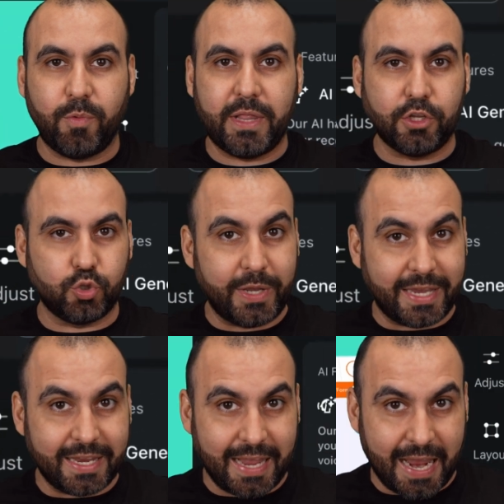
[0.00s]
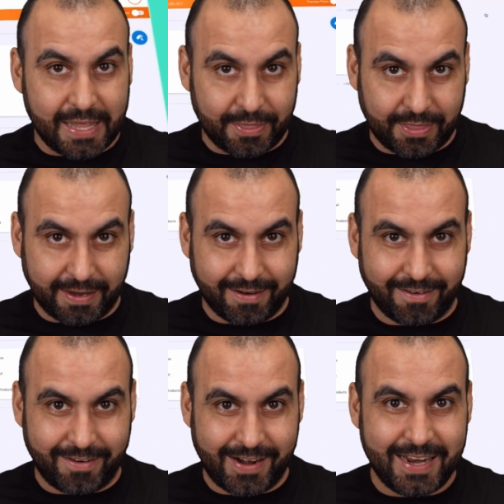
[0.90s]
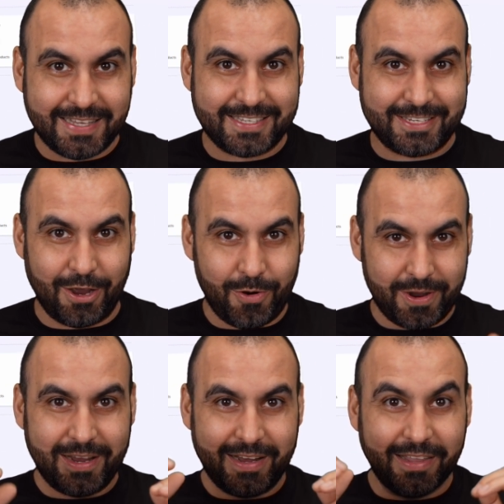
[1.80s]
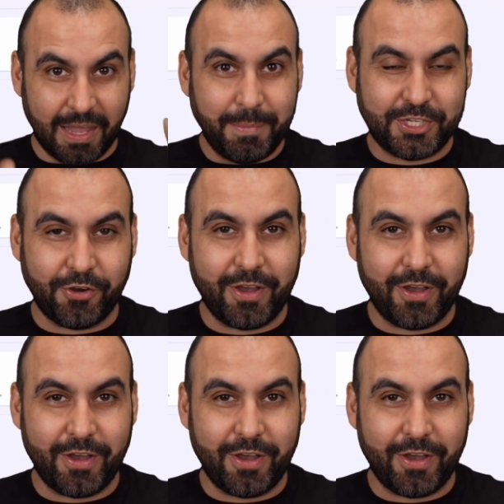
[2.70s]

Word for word: without tweaking anything. All right, so let me show